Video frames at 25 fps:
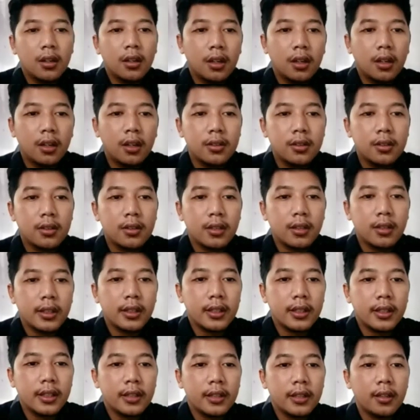How to collect
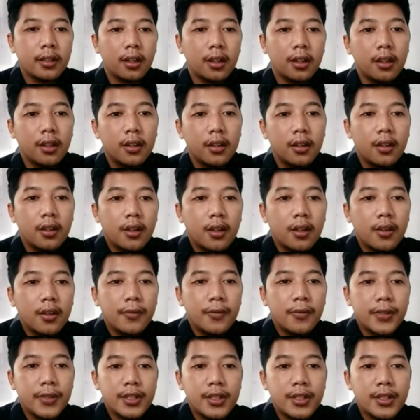the data?
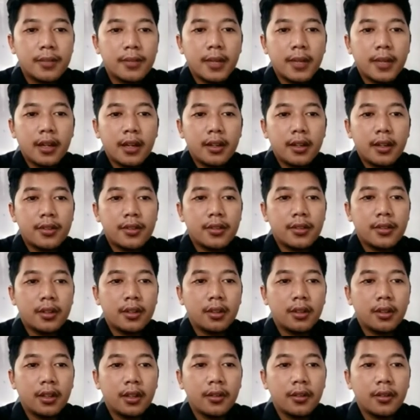Fisherman in Sierra
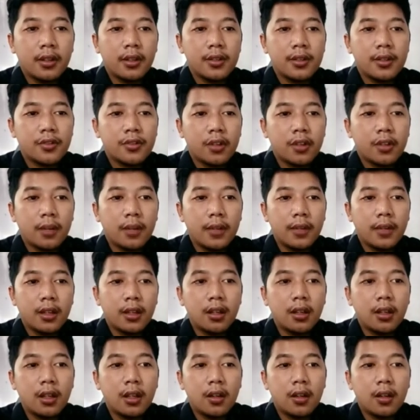Leone described that
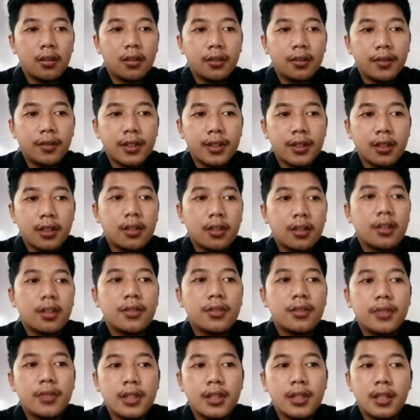now the reason code
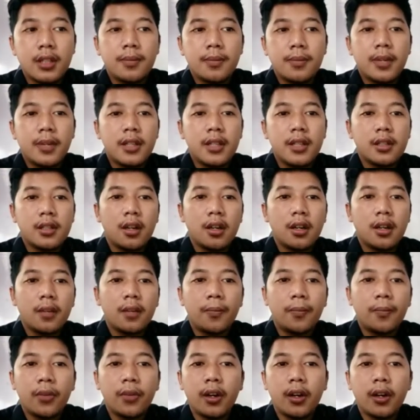switching is based on
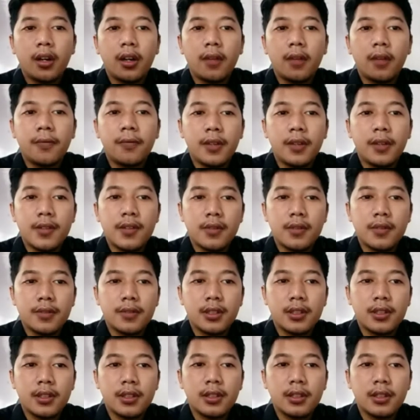point of view of
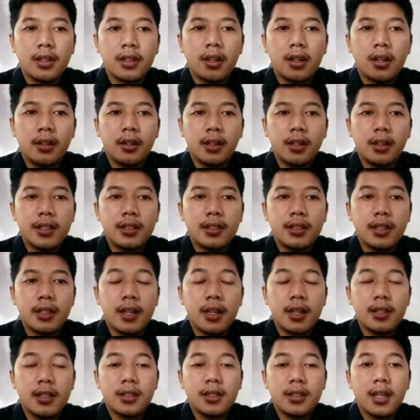sociolinguistic
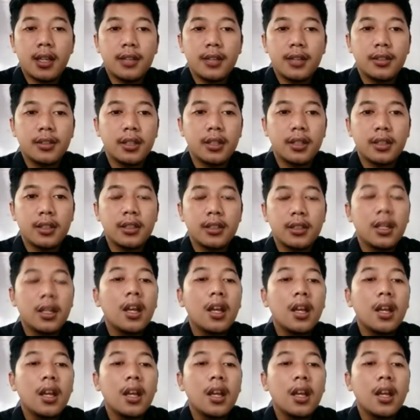such as